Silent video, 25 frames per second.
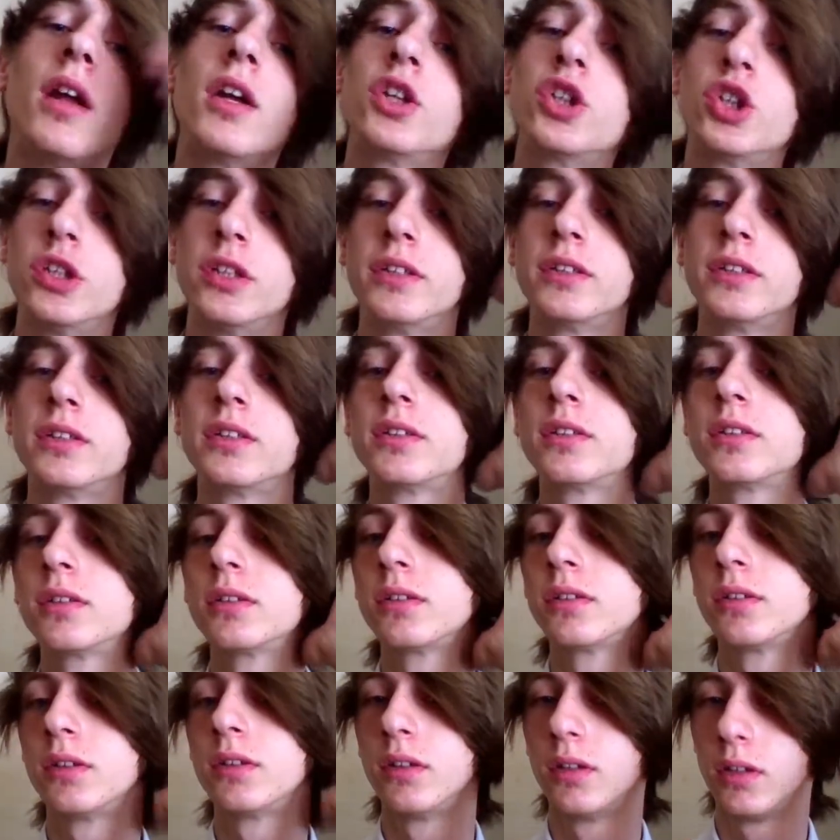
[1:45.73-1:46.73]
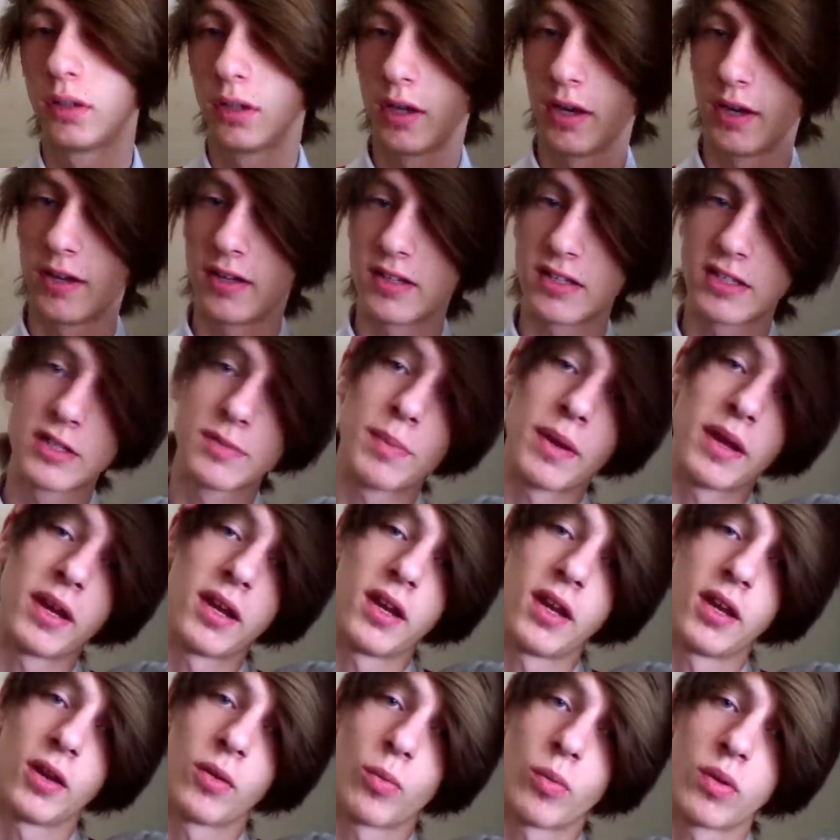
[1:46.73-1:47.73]
Luscious.
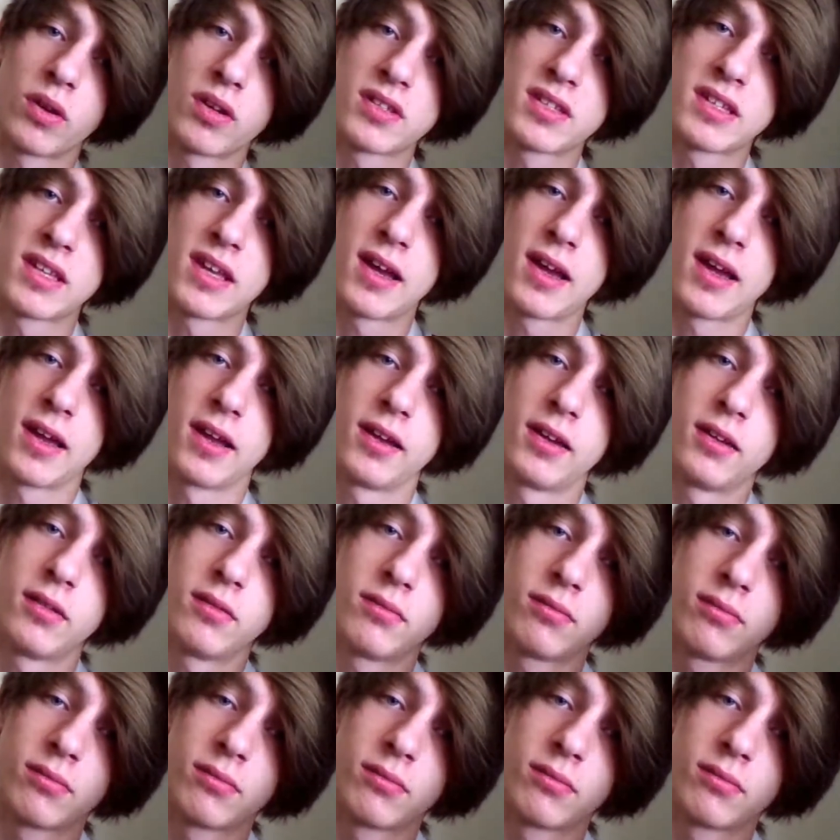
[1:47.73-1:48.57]
Spiky on one side.